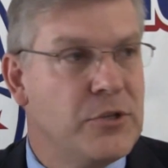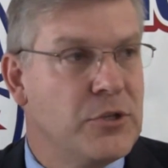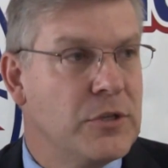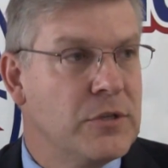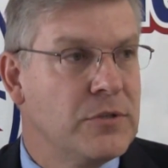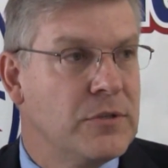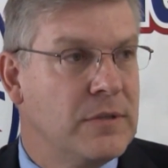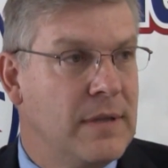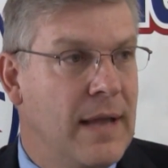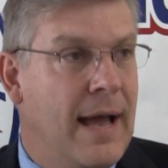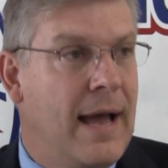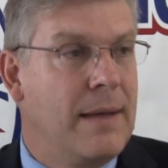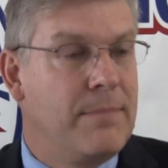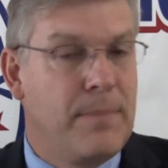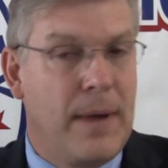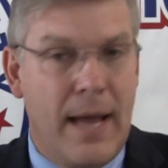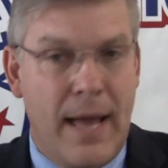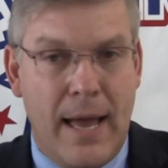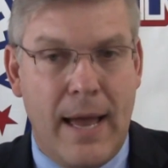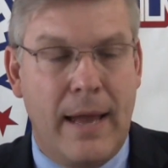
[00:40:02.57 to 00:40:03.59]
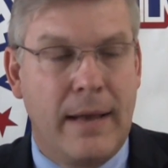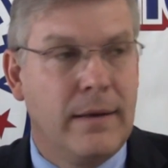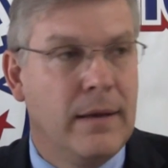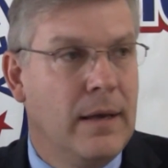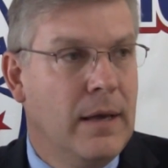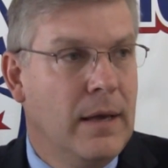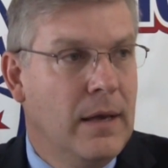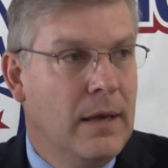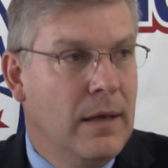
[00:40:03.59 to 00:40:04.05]
just hide behind
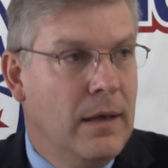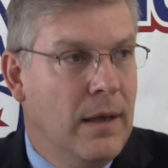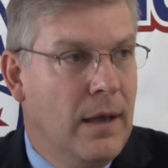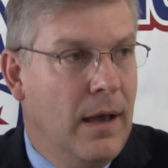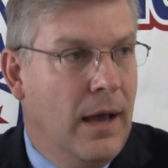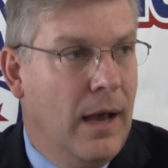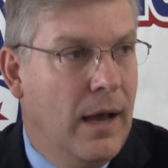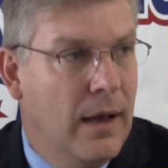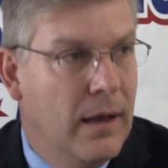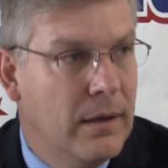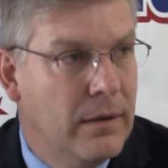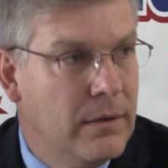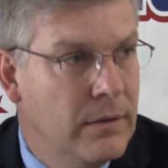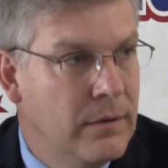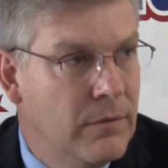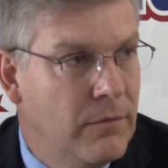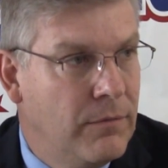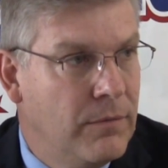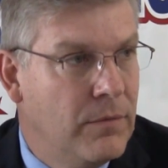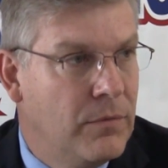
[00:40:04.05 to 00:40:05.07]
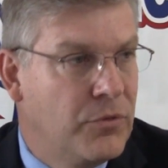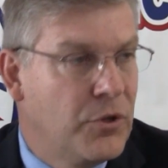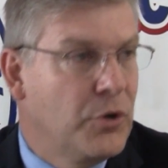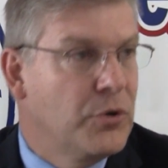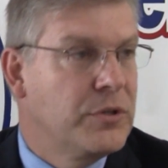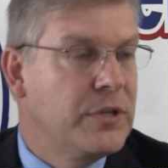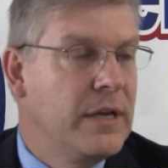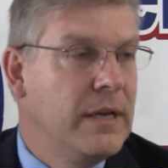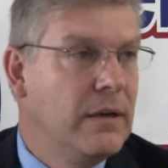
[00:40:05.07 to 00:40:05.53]

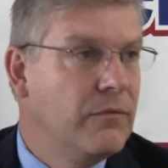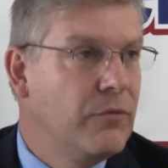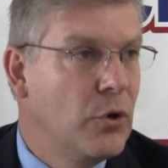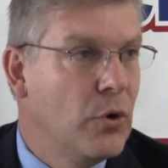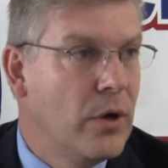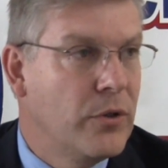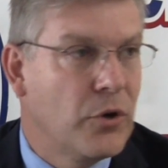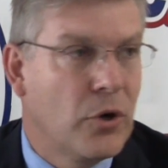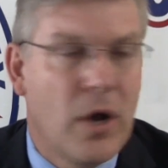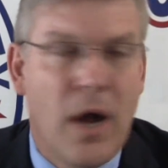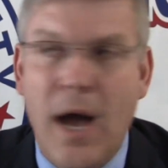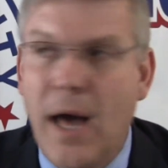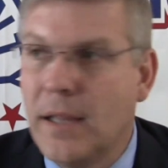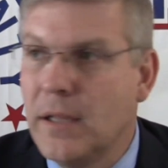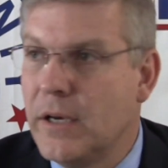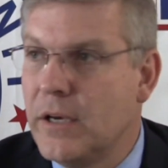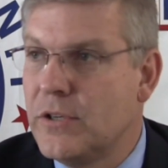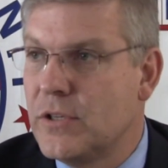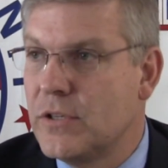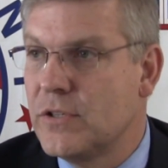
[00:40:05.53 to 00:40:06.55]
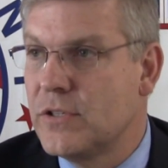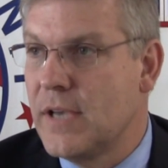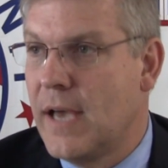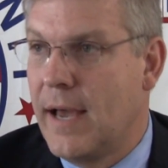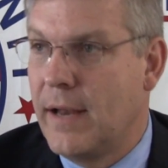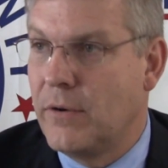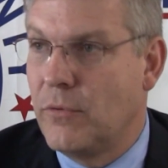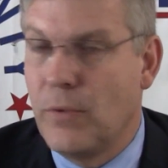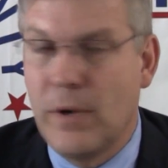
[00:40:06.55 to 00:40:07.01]
13 of your other colleagues and
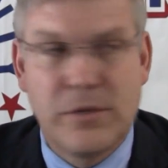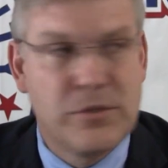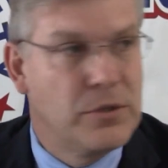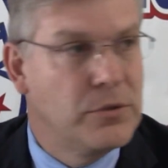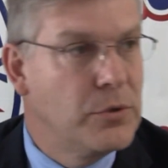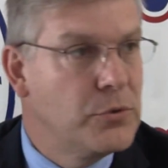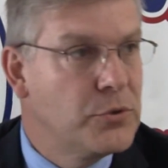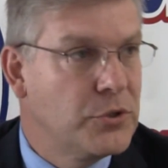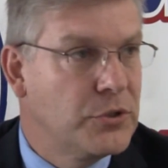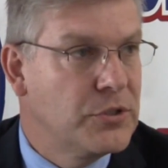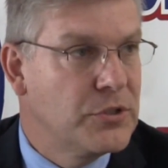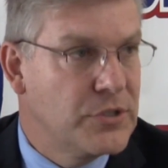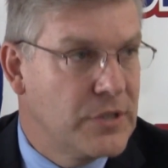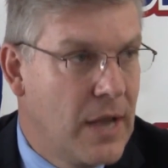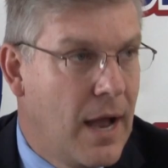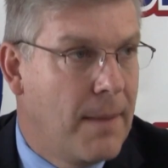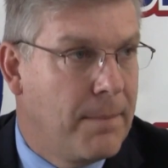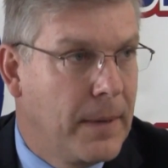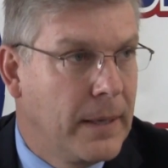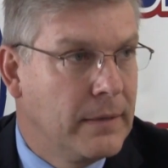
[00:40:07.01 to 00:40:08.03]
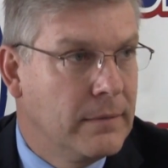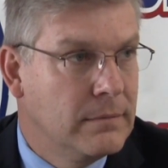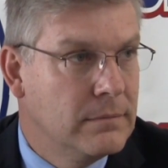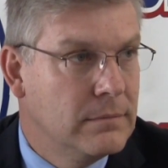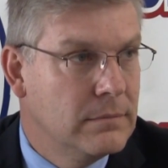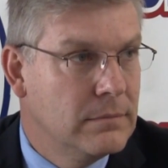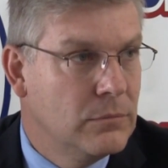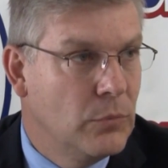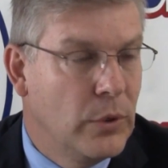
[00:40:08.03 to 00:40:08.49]
sign a resolution to stop it.
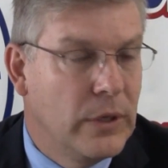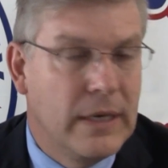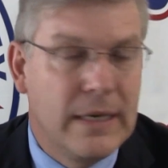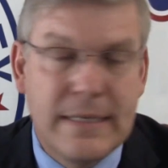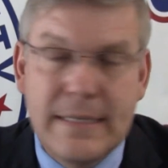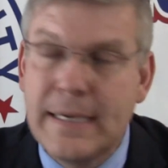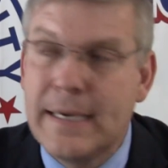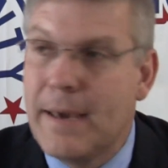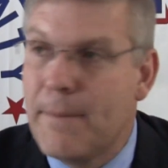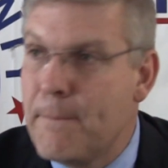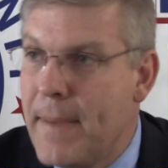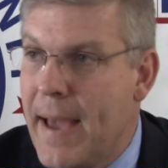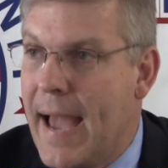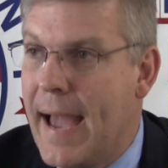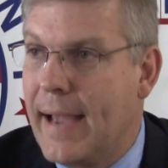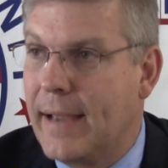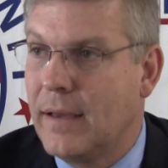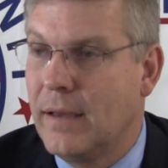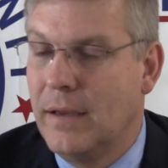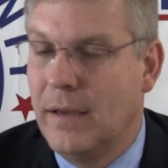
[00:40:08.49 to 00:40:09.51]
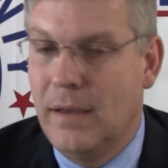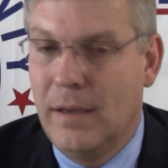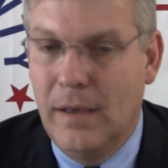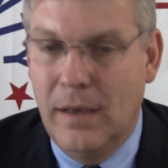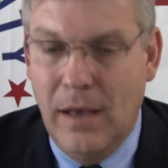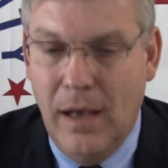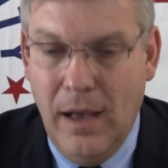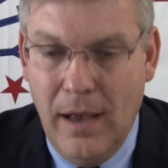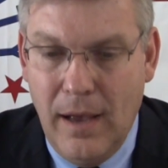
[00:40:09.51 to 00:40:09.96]
We need to get back
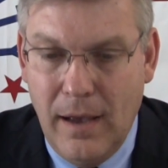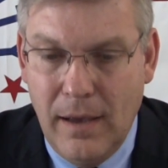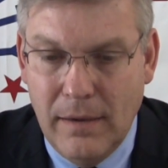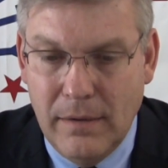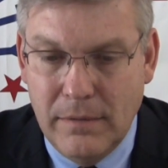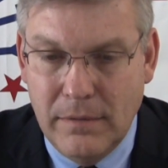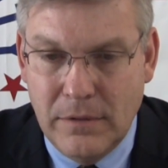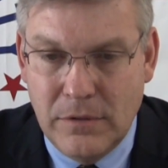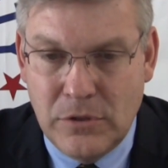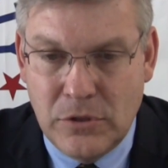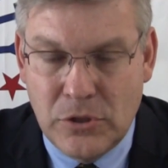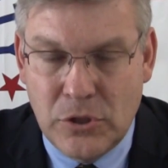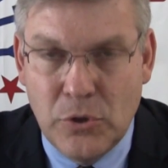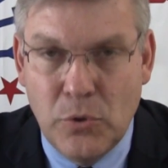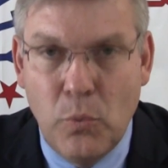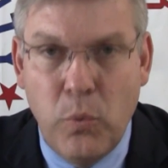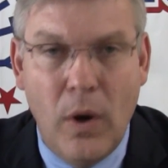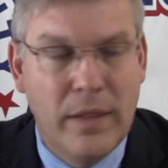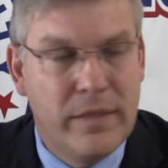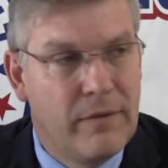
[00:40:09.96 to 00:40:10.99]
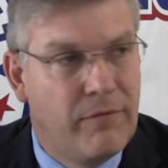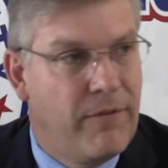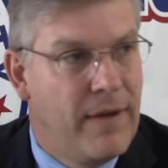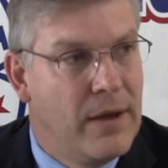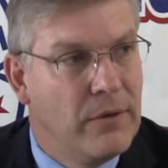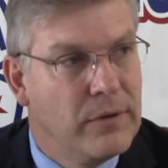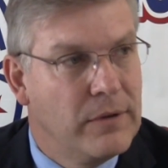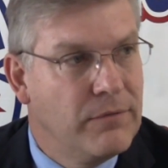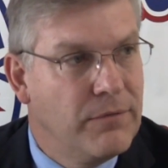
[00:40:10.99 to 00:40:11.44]
to what the
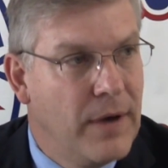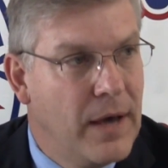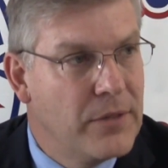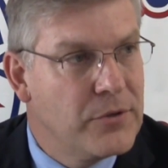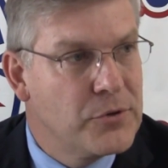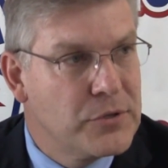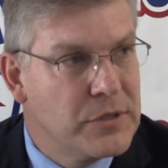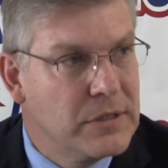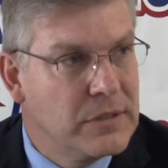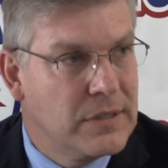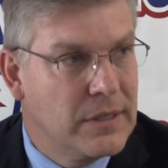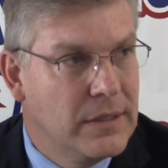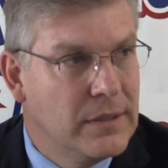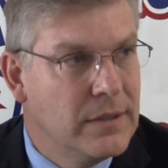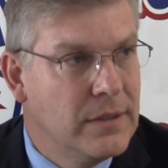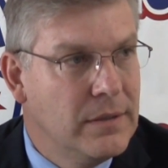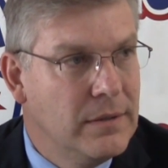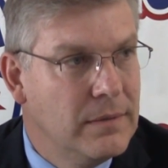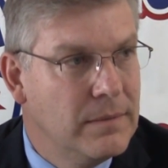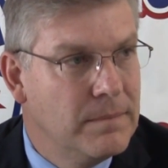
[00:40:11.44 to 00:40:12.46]
Founding Fathers intended